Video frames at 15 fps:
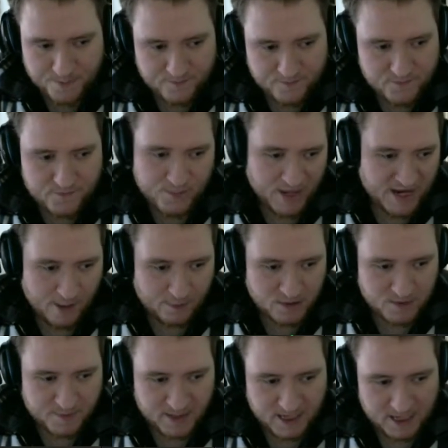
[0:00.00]
being able to
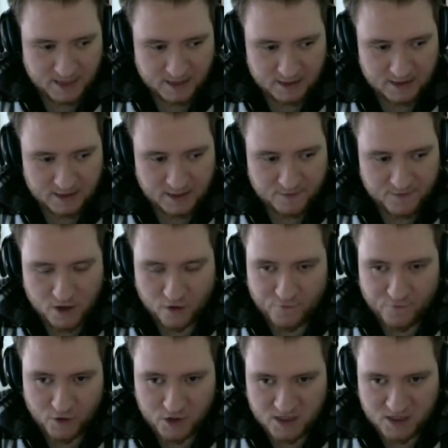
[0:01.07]
be killed. If you've got a
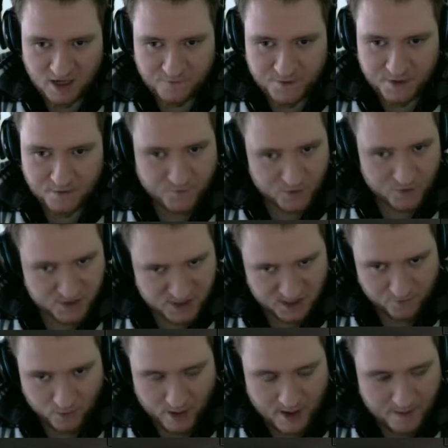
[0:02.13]
4 staff, you can 4 staff
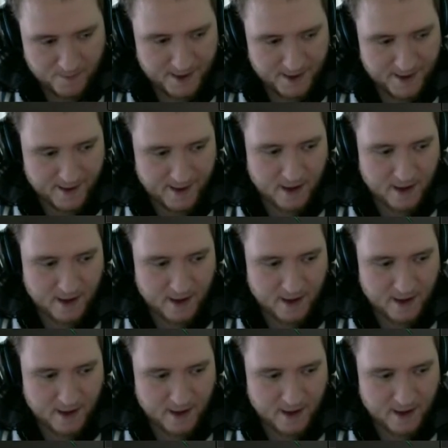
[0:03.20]
away a bit.